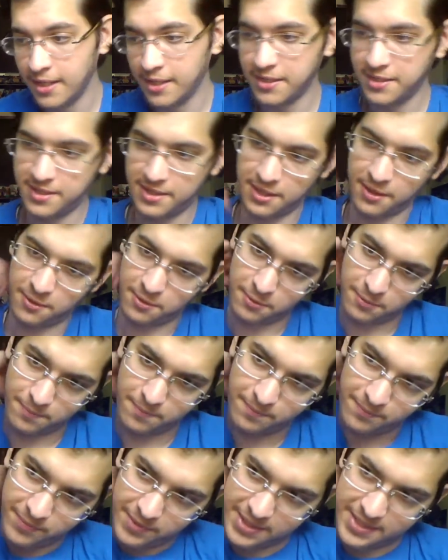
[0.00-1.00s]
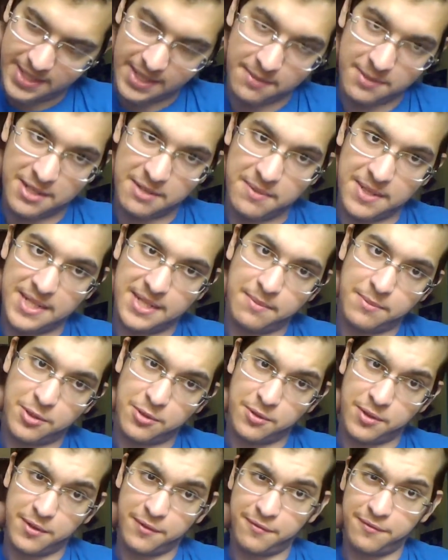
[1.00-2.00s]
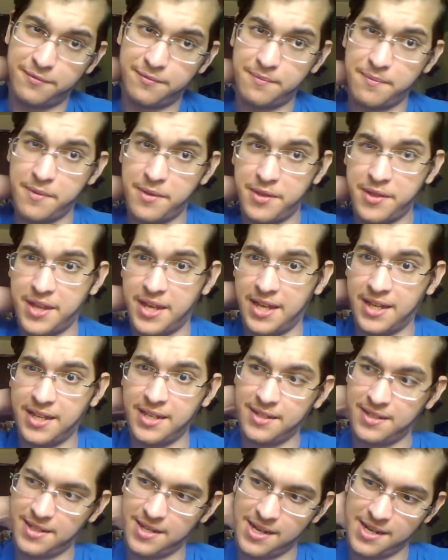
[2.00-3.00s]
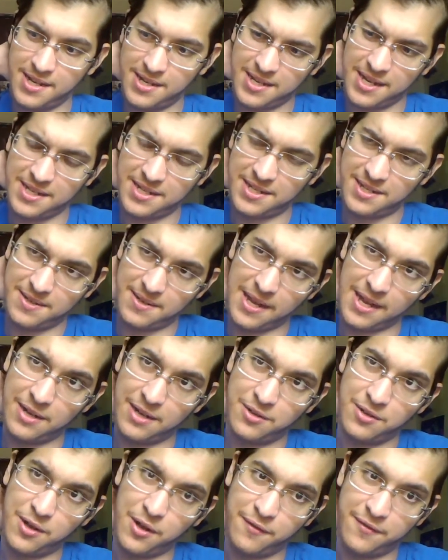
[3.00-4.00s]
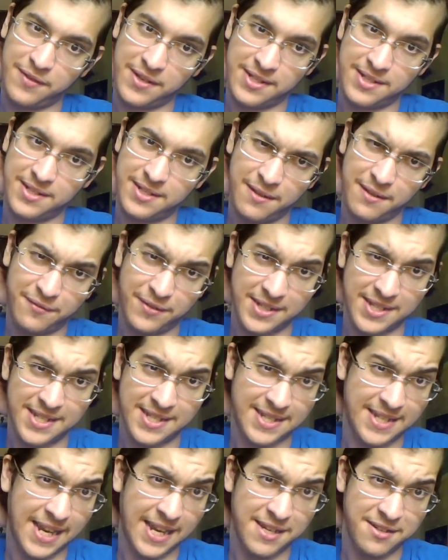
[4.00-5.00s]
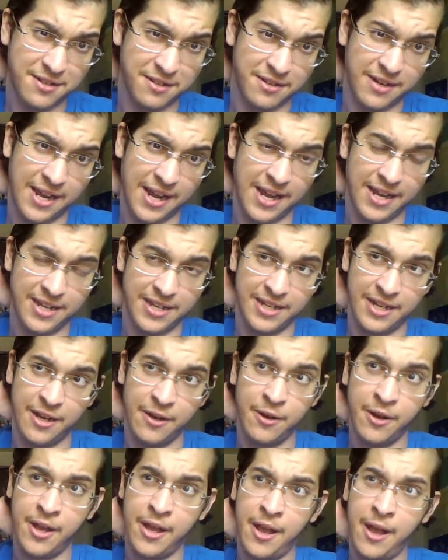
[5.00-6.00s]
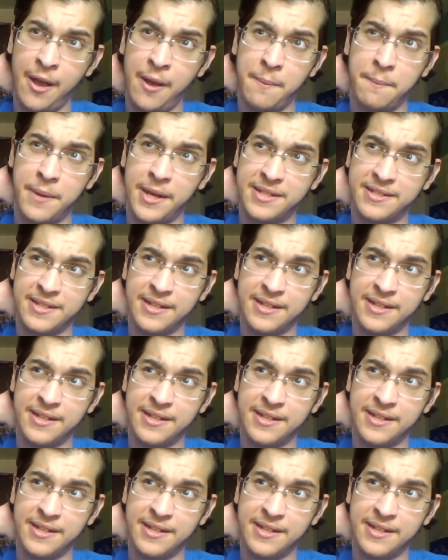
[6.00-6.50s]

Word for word: So it seems to be some sort of thing. It doesn't. I don't know if it stays or not, you know. But